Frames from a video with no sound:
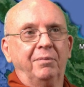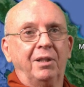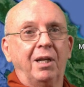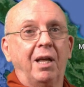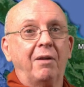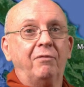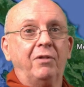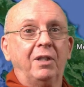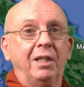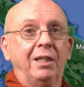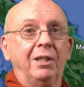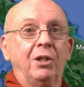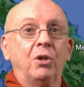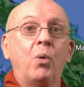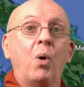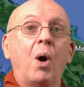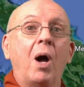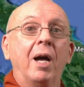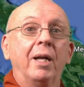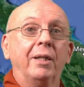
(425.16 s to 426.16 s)
lovely,
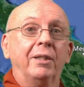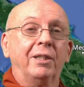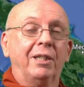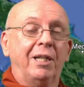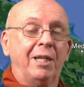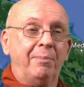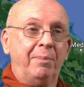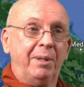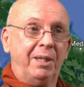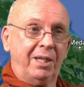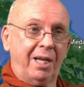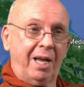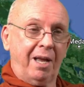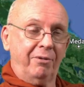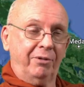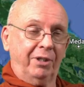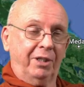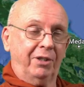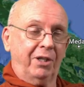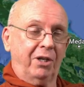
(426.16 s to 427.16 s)
quiet, sleepy
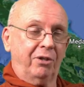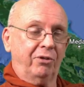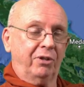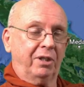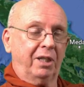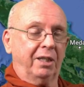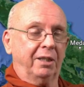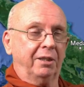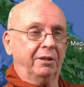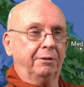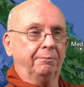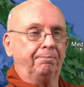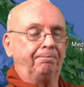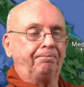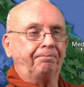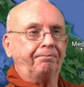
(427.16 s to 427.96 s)
town in those days.